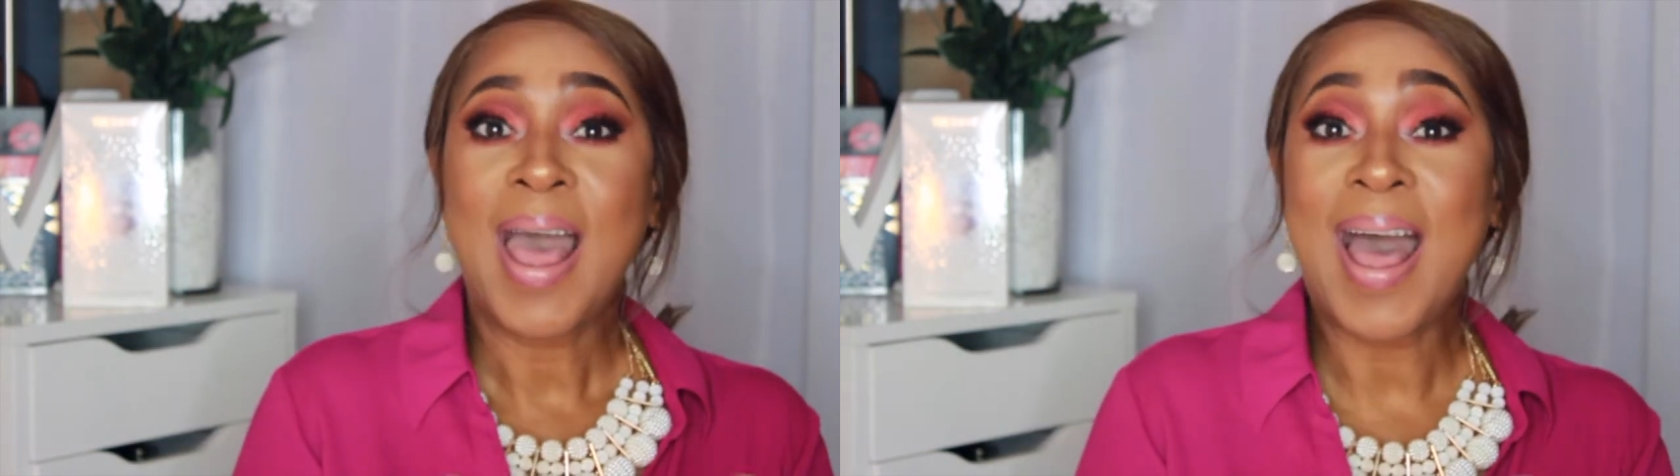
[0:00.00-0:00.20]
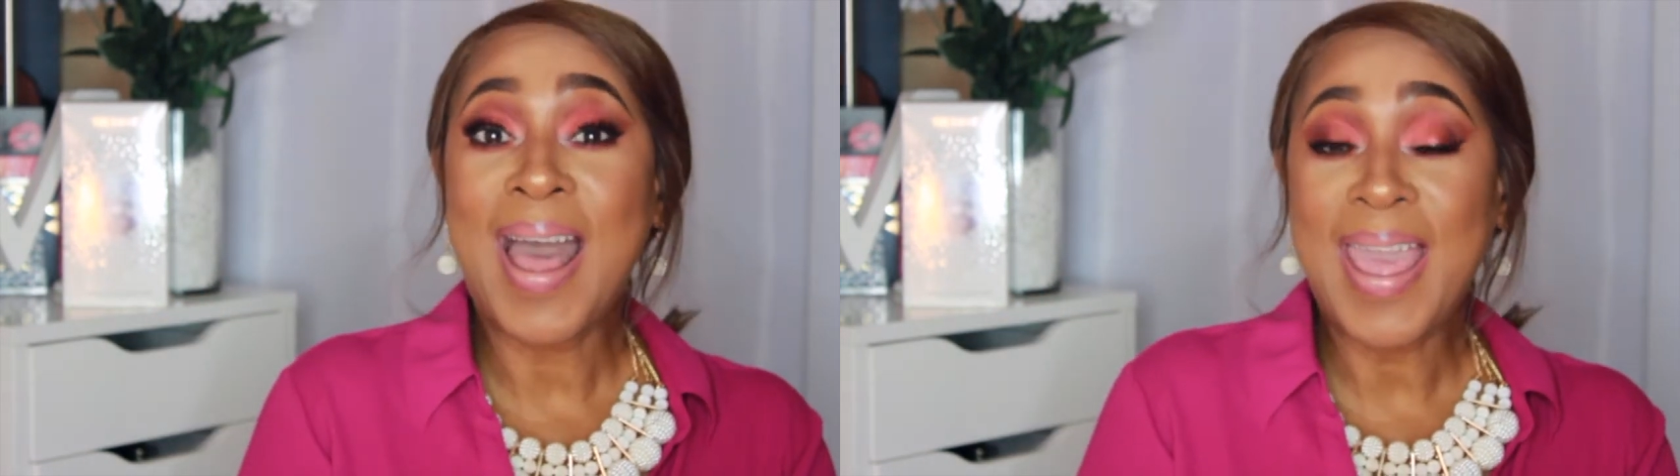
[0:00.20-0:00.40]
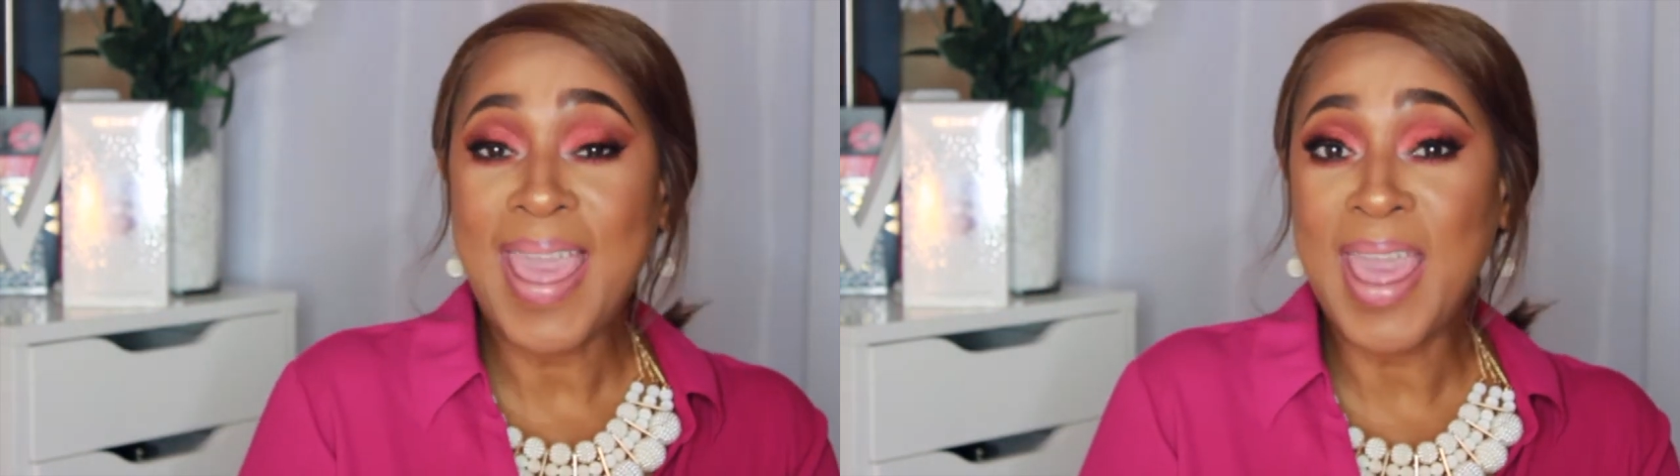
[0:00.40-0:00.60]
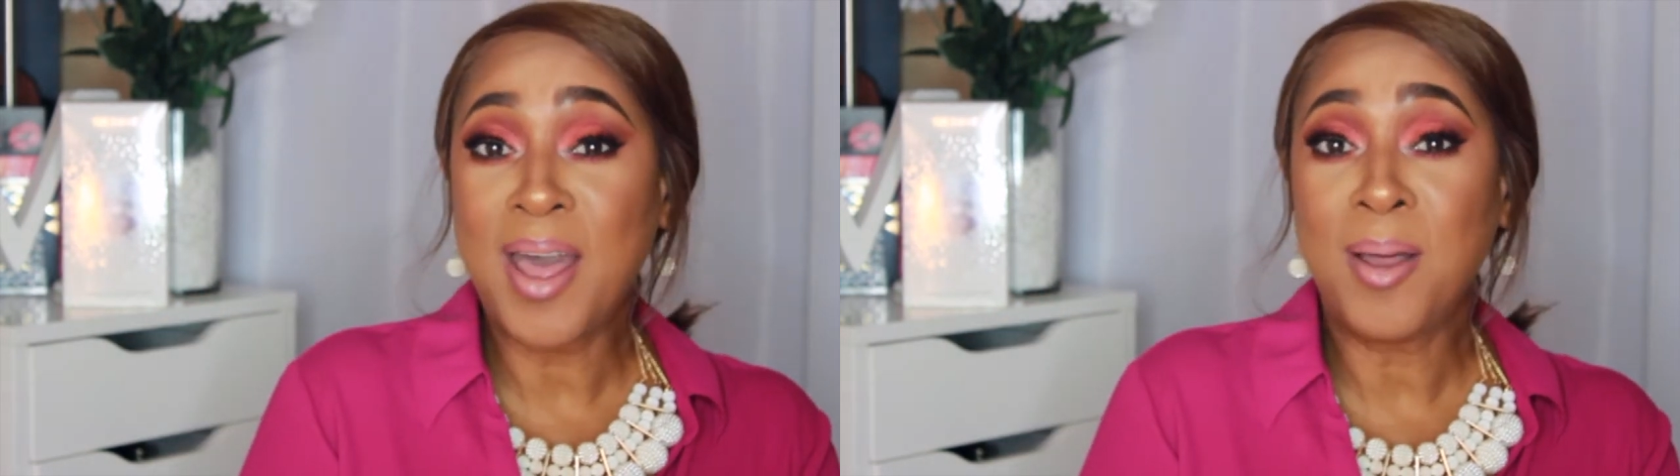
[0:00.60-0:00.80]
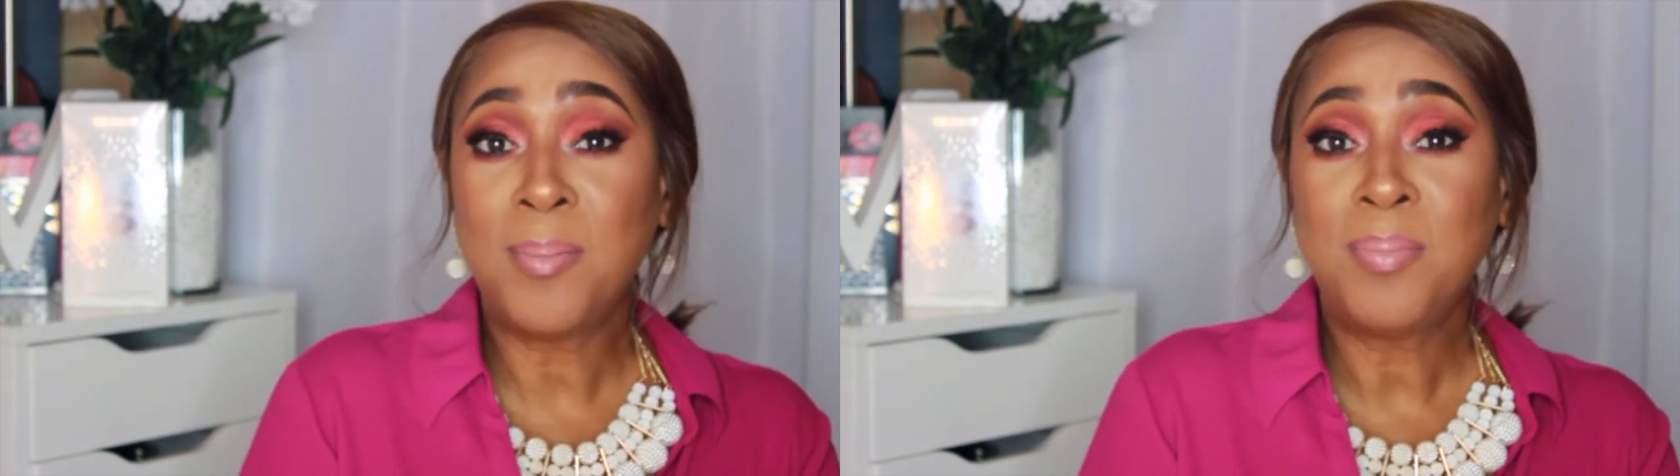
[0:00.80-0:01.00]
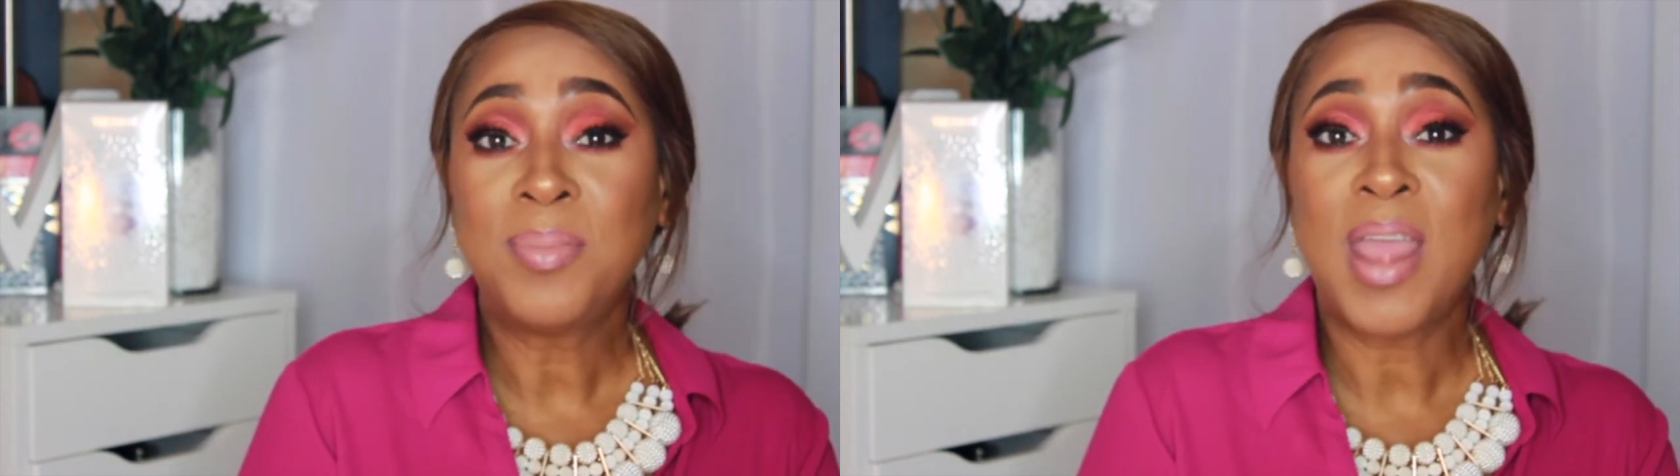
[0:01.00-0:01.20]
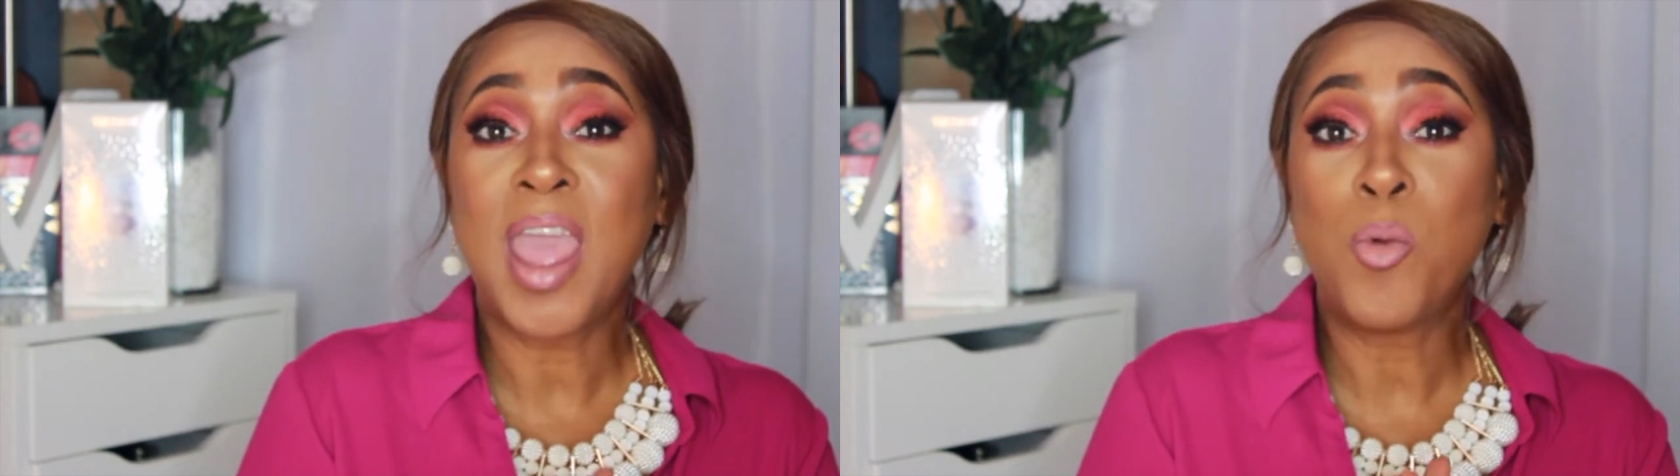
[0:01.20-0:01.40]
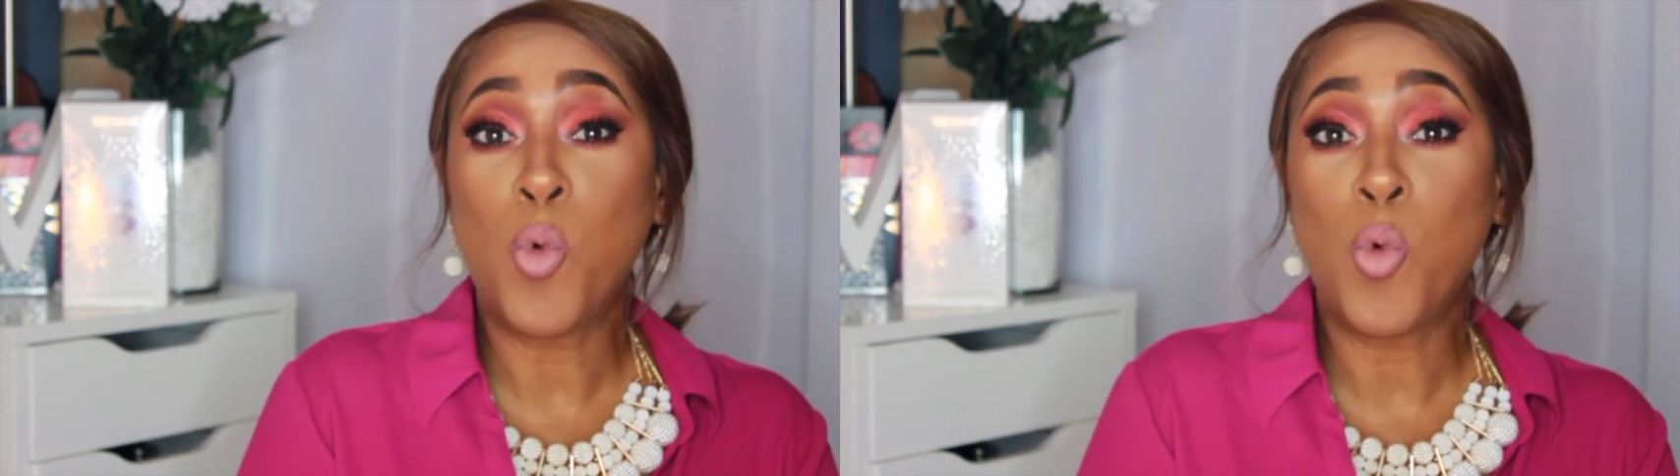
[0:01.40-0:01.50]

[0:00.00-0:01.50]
I am a